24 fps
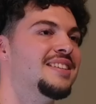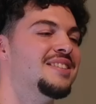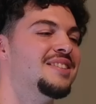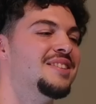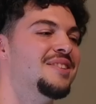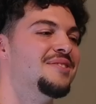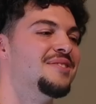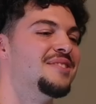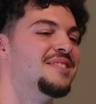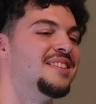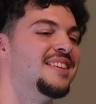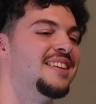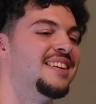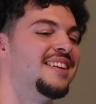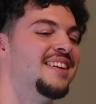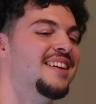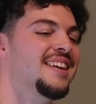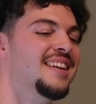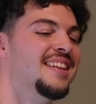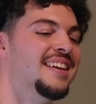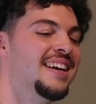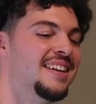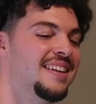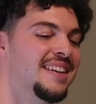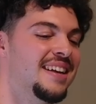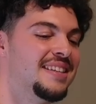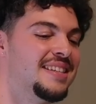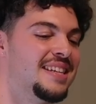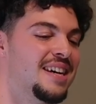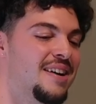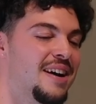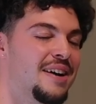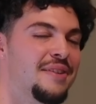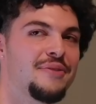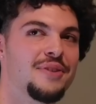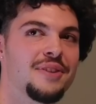so sick. Yeah. That, that's
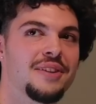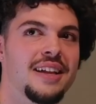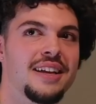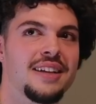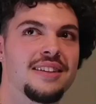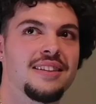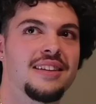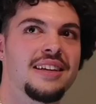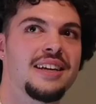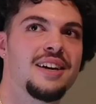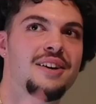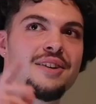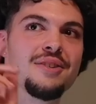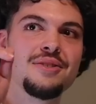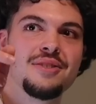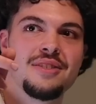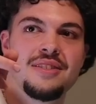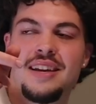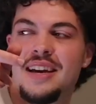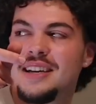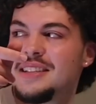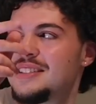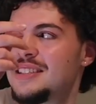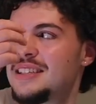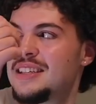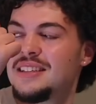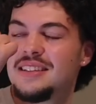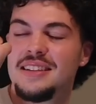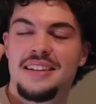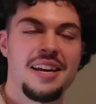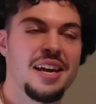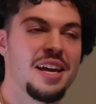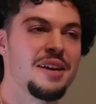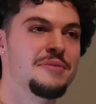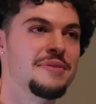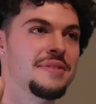how I feel. Like Leo's nineteen,
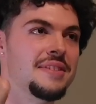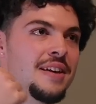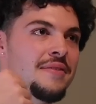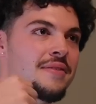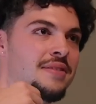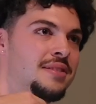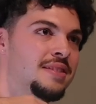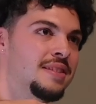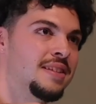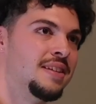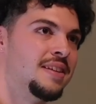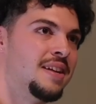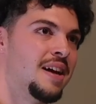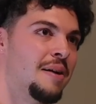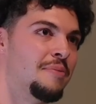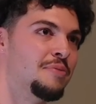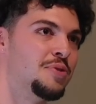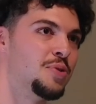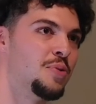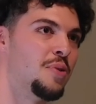Cam's seventeen, I'm